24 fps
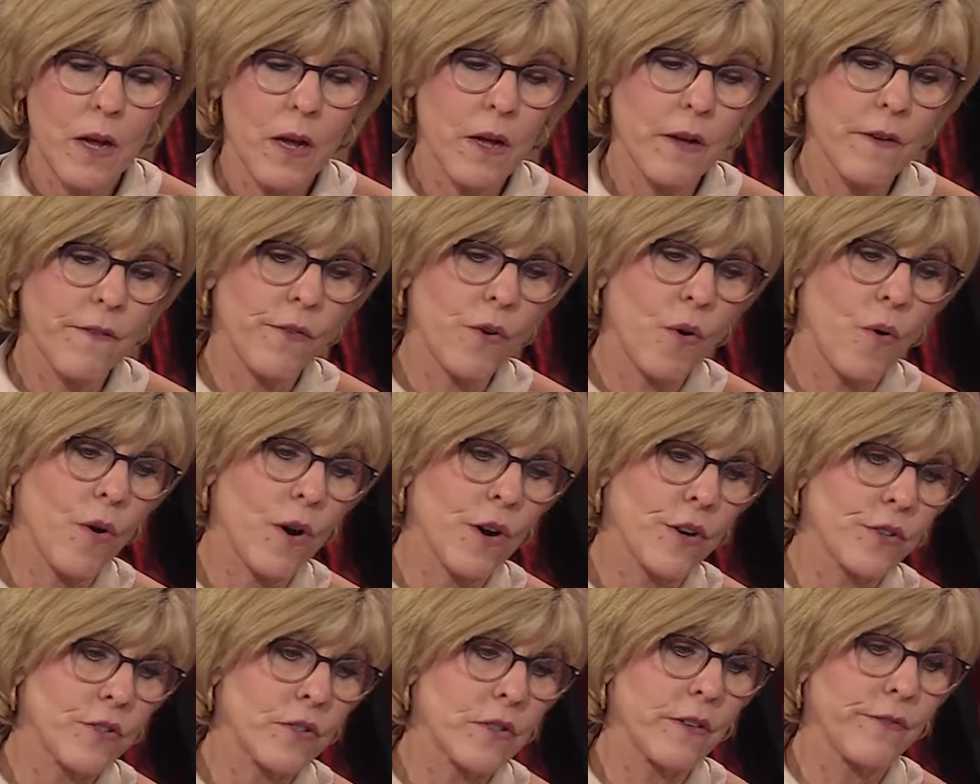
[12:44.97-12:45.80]
Of
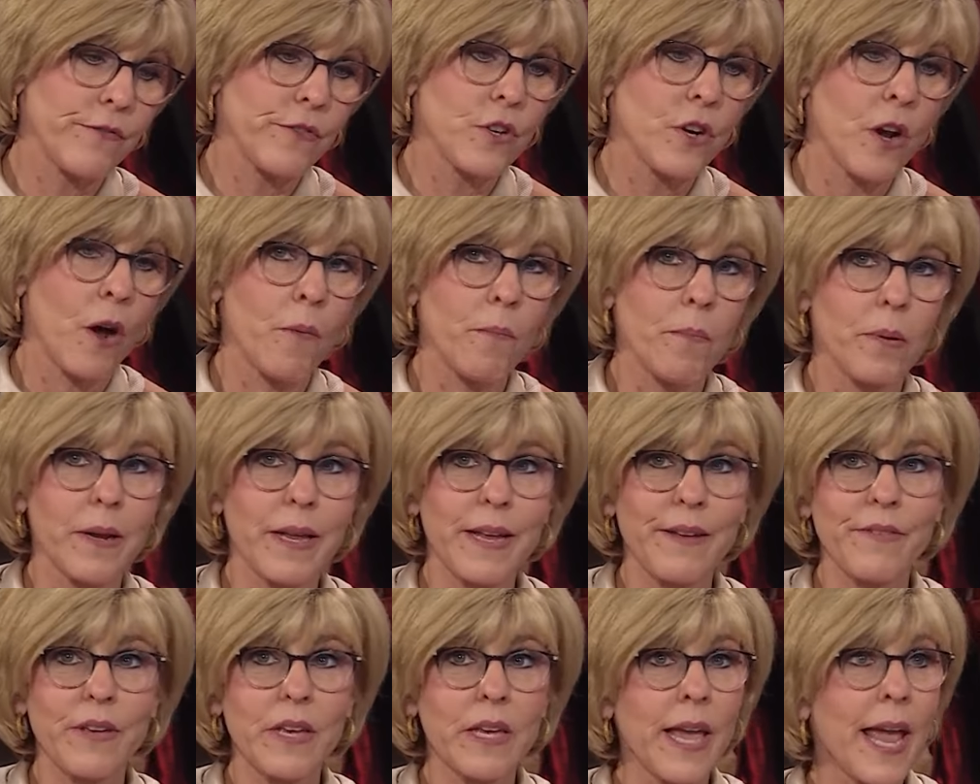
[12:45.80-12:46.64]
course, if you don't
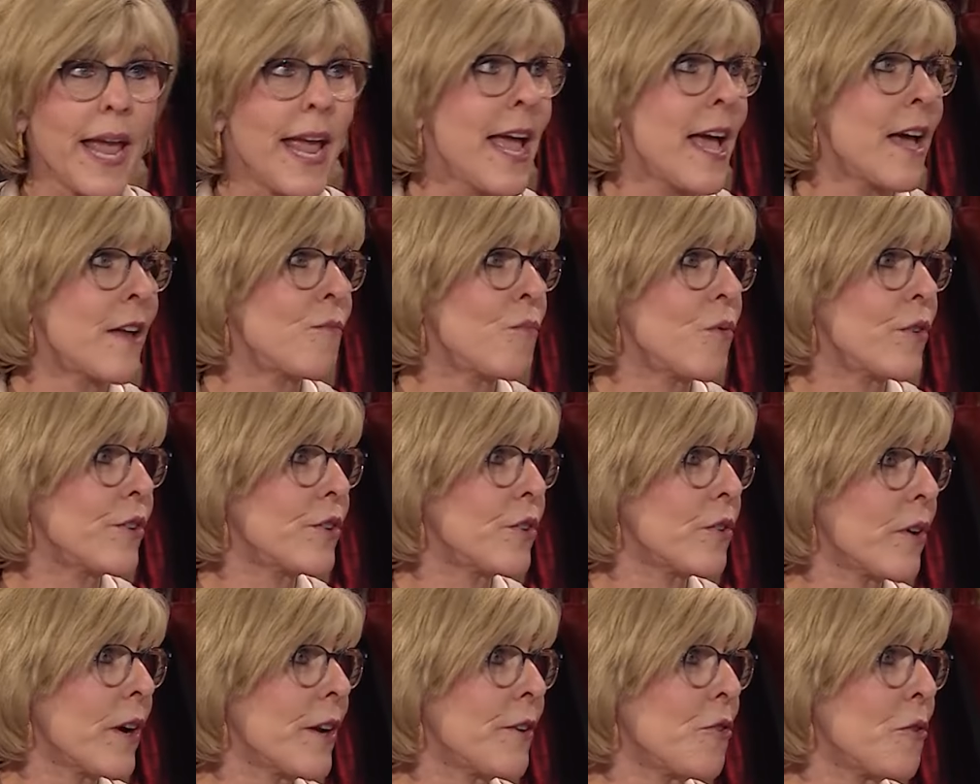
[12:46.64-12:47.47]
believe He can, well,
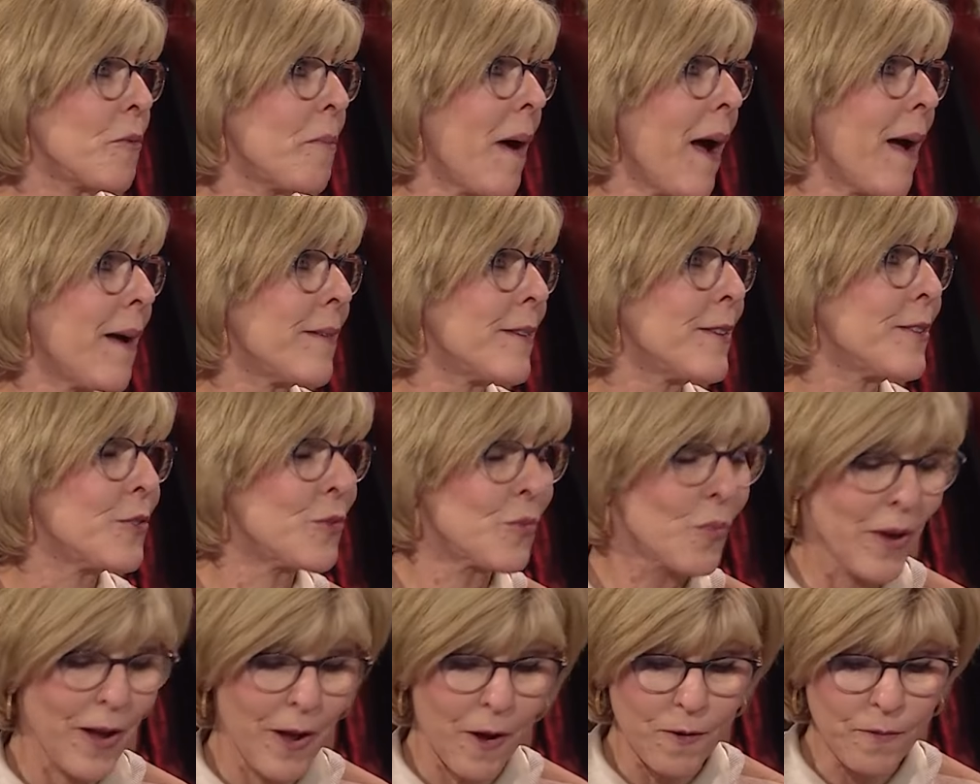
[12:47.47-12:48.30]
you're undermined
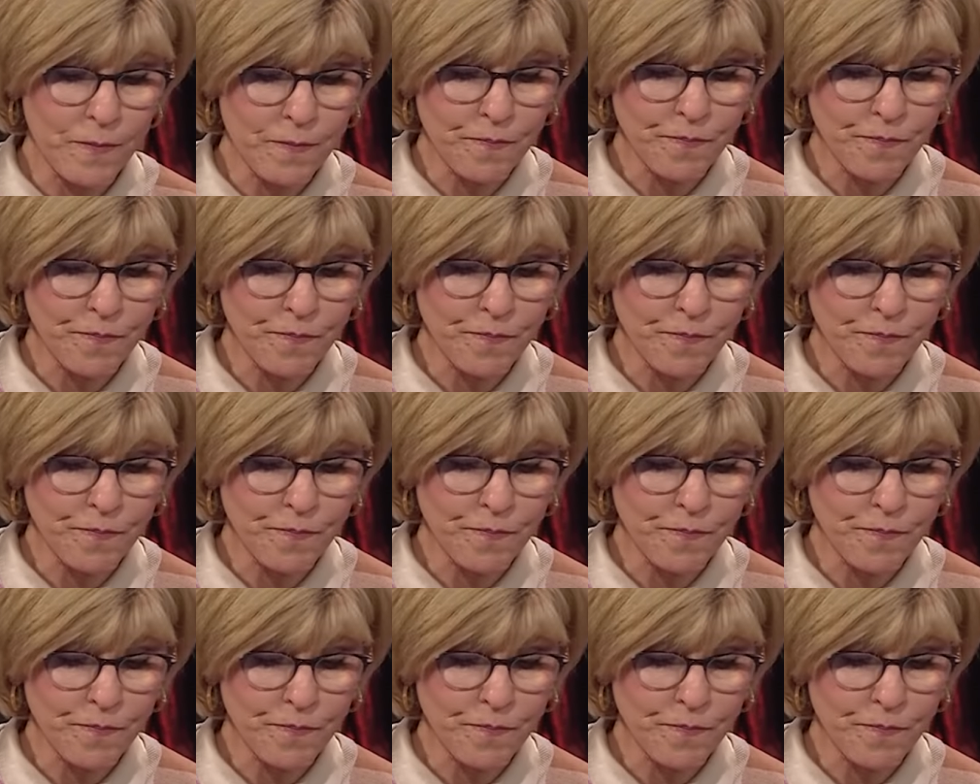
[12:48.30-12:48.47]
as well.